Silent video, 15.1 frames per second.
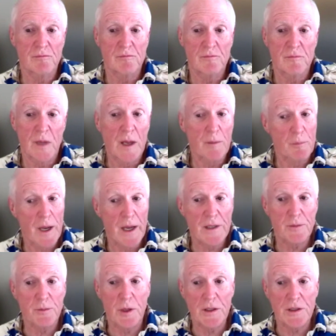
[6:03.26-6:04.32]
and
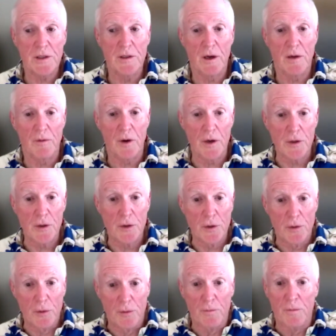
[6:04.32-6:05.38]
past president of our
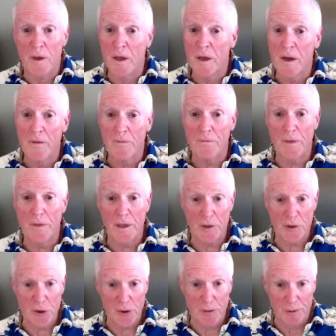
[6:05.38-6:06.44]
UU
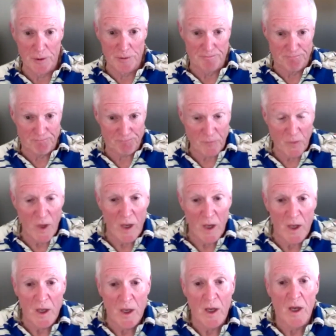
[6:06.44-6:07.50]
fellowship.
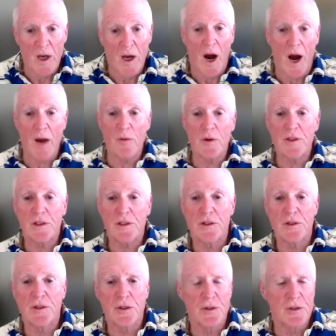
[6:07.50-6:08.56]
I was a
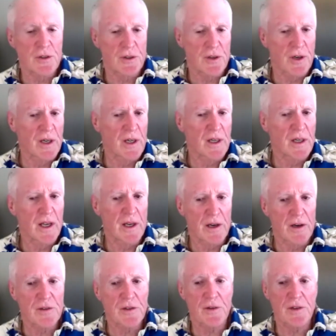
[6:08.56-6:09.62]
junior at
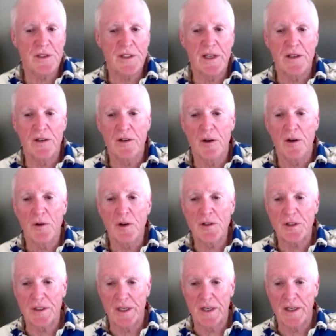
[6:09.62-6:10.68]
Arizona State
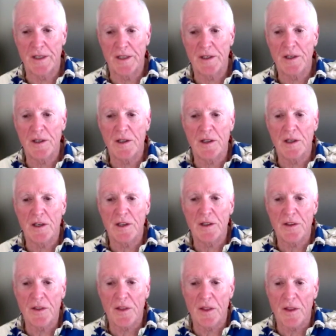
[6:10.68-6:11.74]
University
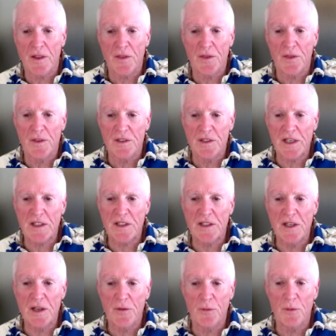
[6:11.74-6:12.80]

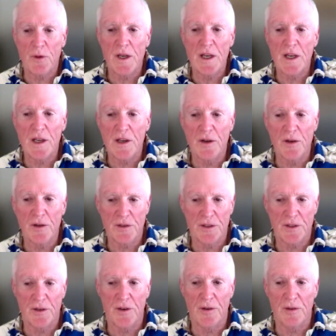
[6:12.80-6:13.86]
63 years
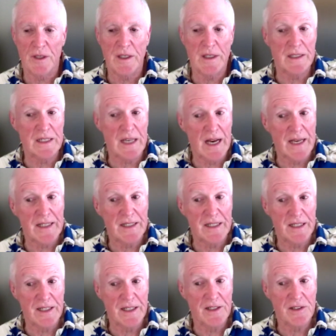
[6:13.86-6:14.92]
ago in
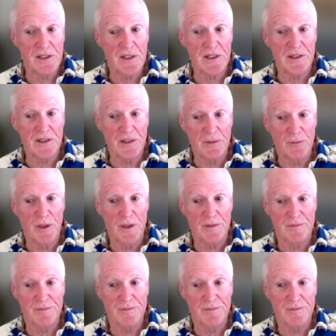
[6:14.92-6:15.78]
1961.